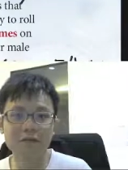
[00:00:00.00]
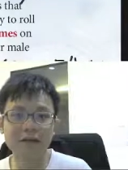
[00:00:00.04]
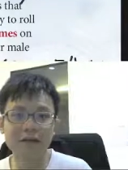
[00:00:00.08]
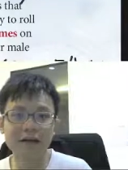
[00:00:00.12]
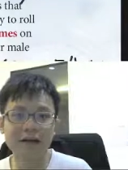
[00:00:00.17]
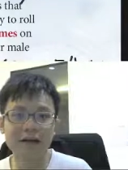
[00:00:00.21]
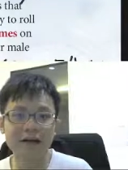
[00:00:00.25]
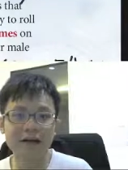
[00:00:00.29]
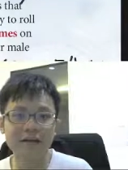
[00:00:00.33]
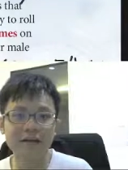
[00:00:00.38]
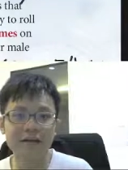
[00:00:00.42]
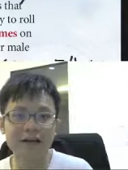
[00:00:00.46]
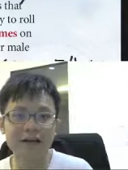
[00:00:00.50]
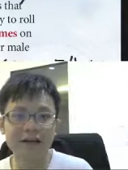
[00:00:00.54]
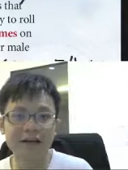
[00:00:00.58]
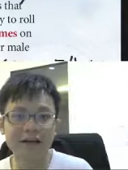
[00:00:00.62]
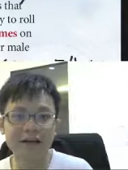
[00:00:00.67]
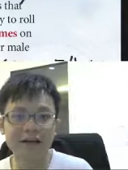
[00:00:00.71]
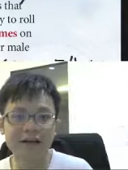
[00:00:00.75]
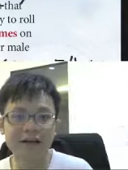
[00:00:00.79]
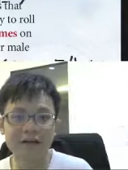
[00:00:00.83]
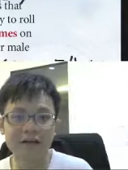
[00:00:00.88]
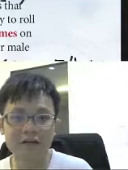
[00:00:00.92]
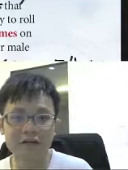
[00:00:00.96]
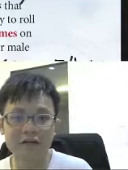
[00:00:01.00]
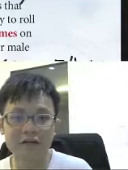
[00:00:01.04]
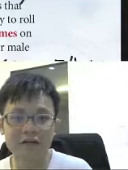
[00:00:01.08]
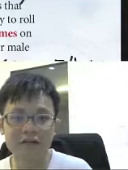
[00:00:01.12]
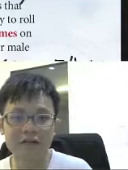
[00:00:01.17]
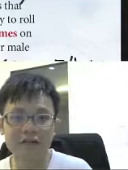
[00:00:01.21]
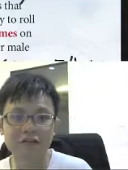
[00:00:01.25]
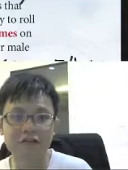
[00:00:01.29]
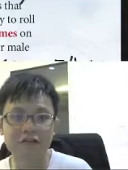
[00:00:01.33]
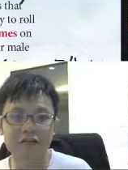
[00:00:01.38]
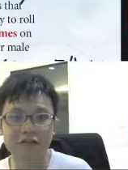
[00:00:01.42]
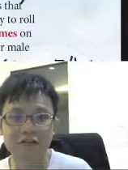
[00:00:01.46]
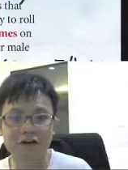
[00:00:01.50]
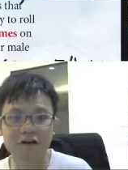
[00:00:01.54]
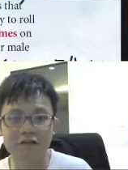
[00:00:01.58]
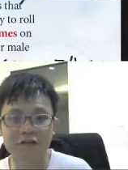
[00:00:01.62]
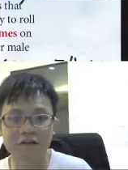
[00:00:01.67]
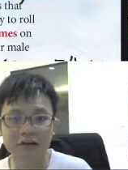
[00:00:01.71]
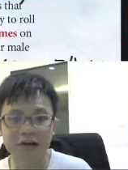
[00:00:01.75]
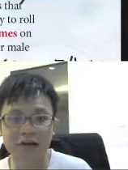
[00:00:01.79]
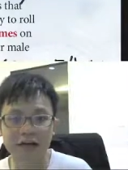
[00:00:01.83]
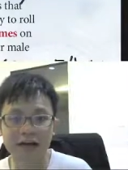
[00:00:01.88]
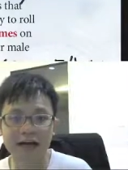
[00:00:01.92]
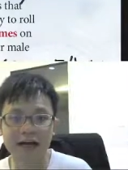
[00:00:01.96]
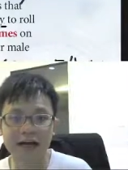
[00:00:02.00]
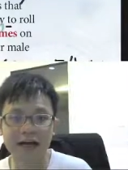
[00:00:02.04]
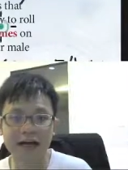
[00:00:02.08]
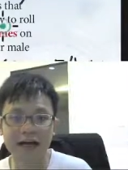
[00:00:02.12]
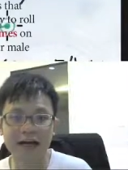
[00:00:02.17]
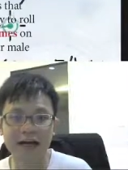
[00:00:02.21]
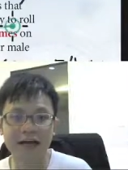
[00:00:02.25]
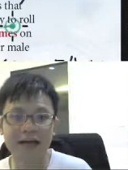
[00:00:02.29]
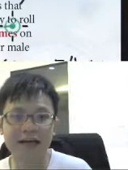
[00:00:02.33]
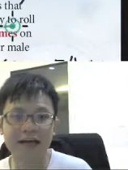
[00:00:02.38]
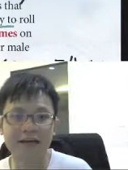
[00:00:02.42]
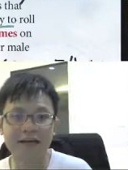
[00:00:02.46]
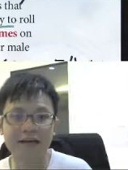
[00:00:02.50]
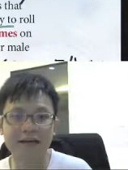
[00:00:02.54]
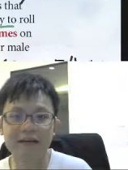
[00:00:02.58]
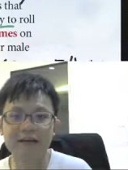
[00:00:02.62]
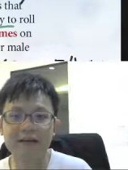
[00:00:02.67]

carry the control of eye,